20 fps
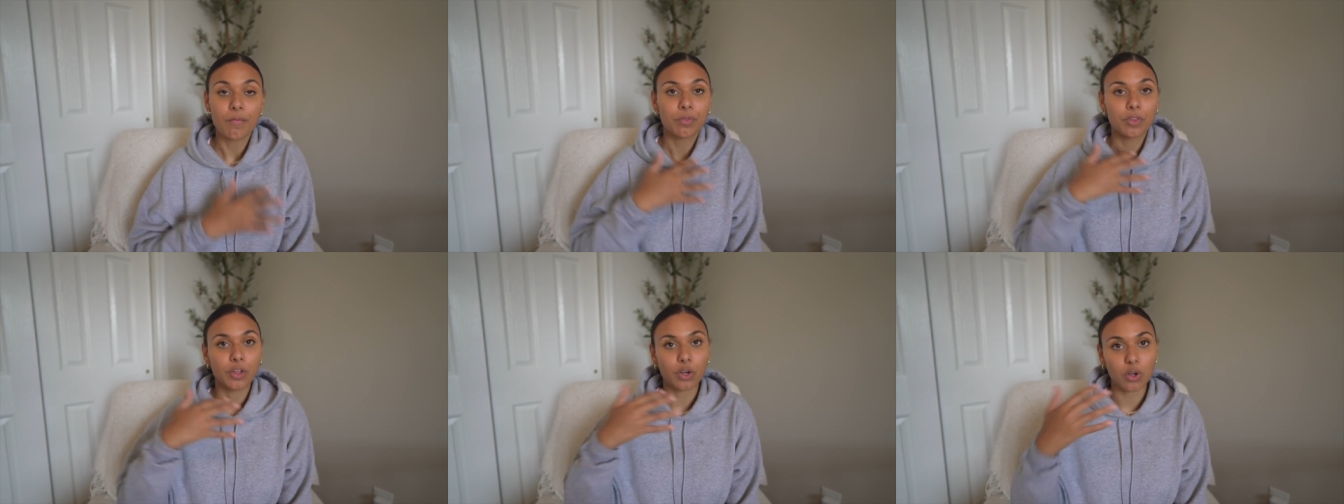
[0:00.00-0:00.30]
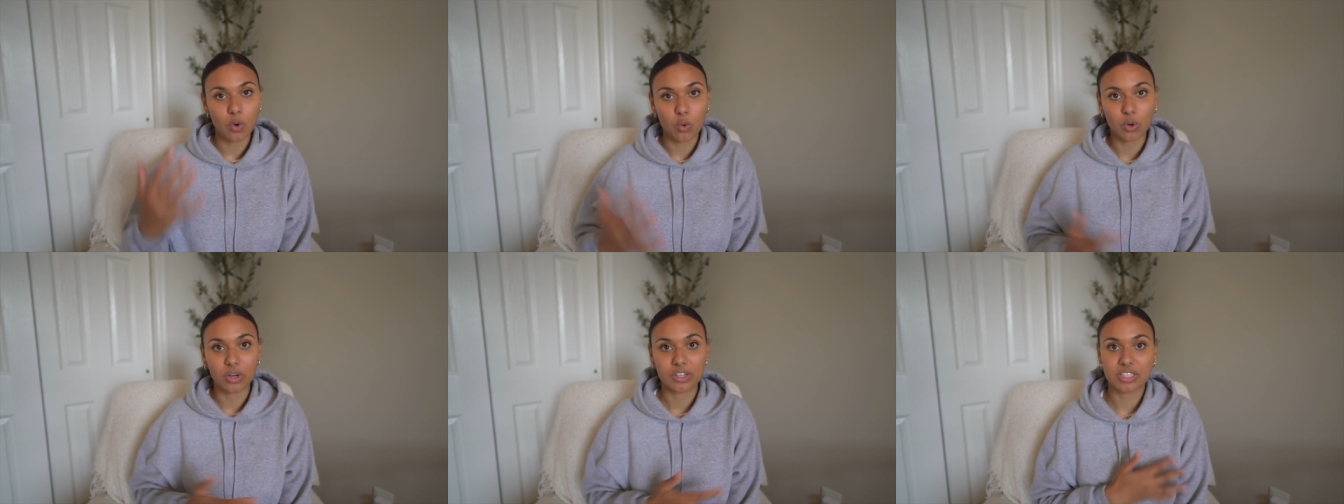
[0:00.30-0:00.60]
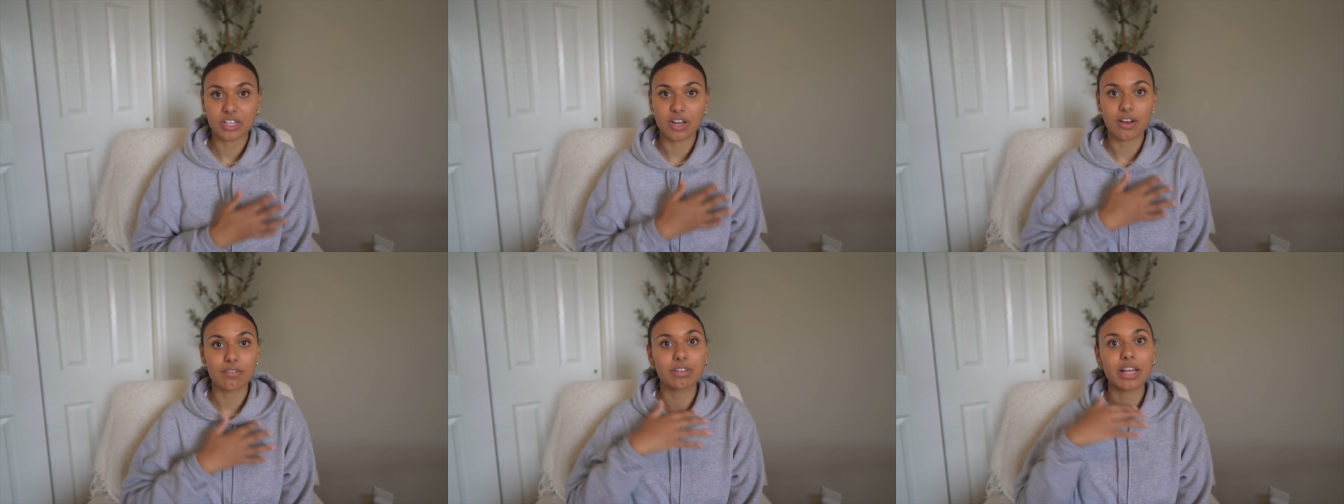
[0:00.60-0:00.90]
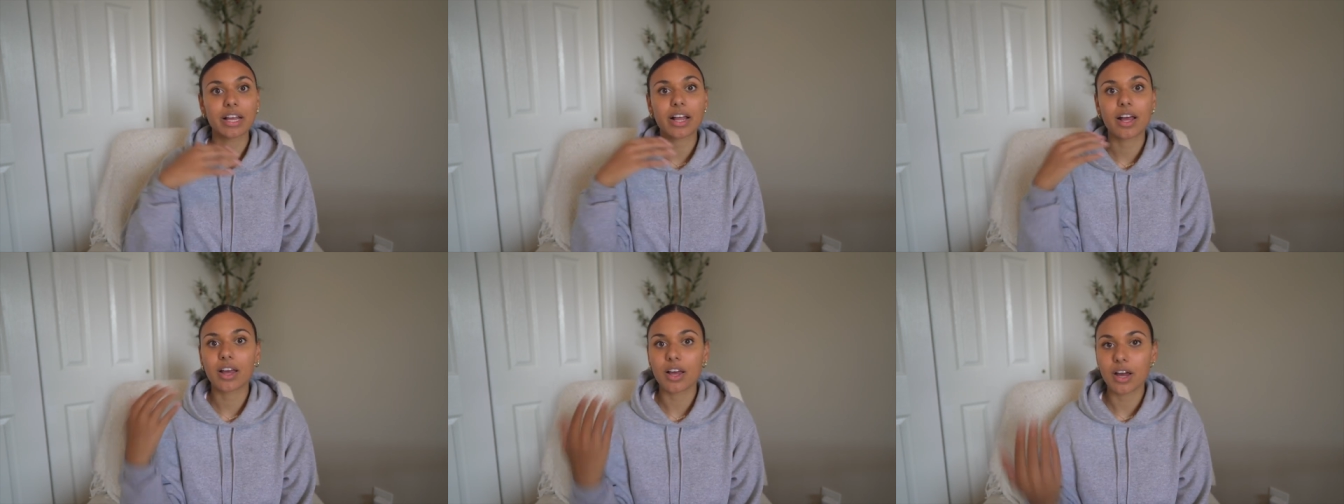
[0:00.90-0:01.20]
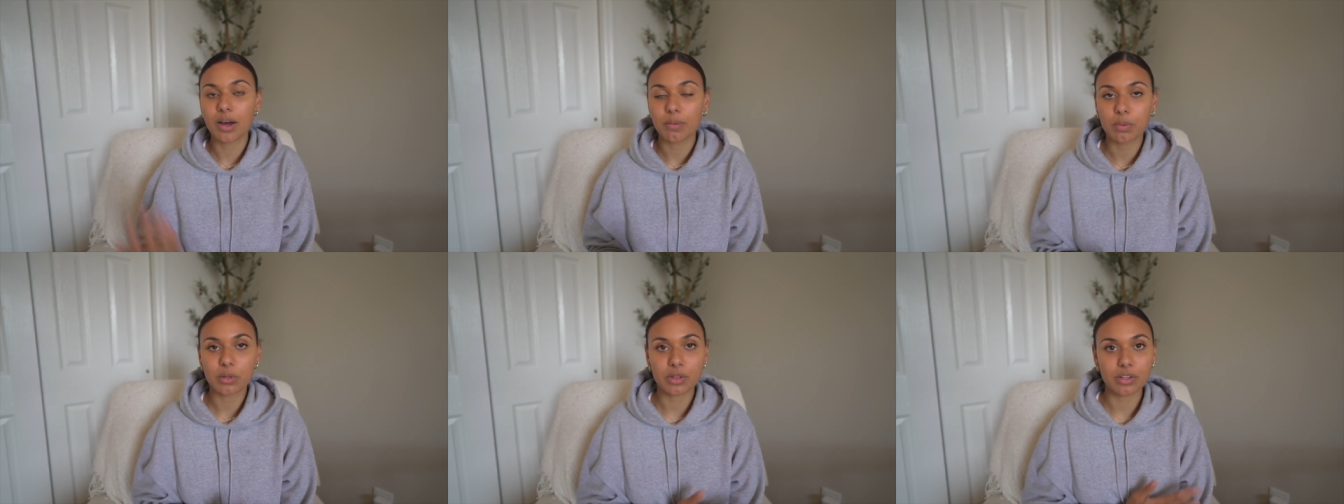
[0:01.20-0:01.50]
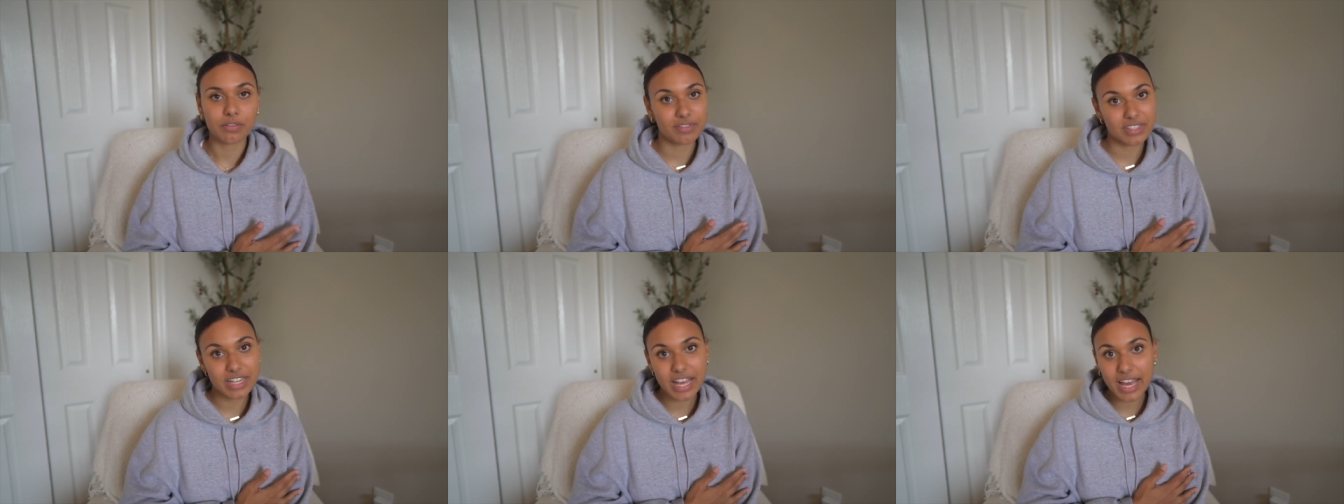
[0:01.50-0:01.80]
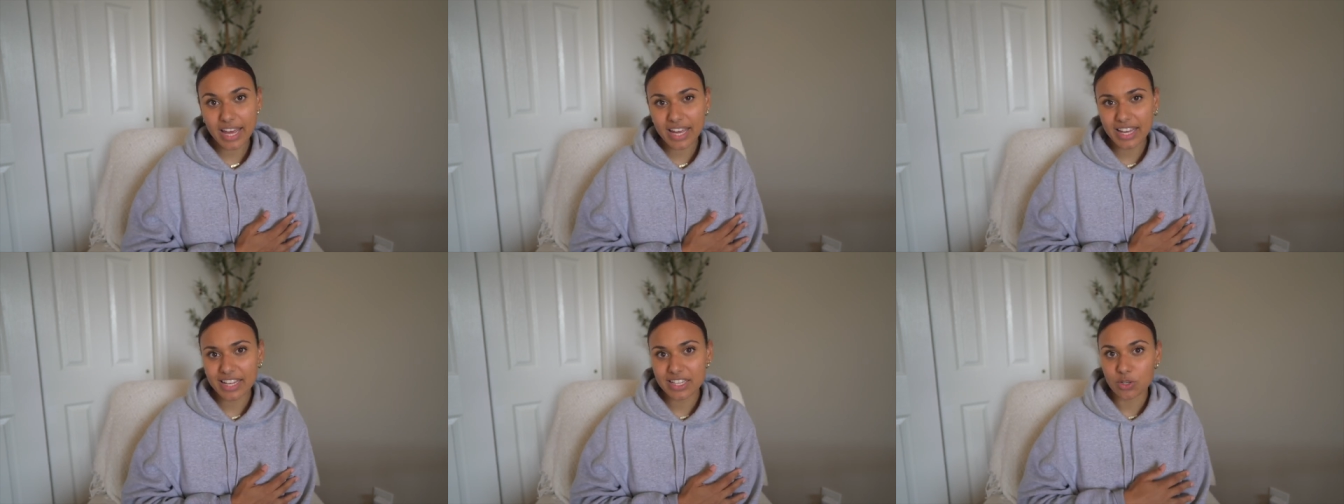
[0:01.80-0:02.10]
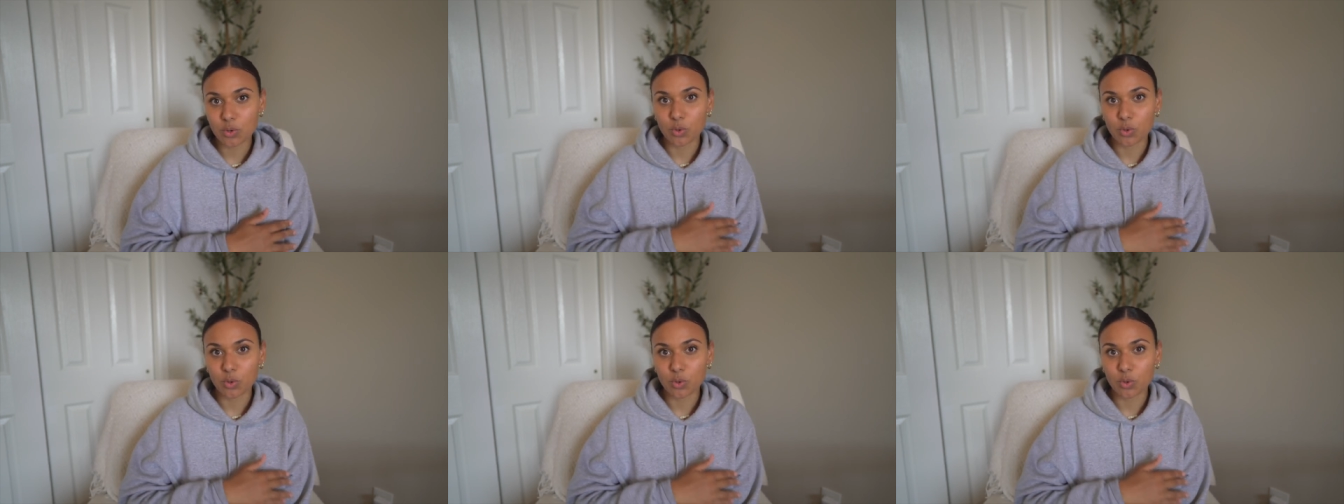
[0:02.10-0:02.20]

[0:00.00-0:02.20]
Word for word: the course of like a couple of days,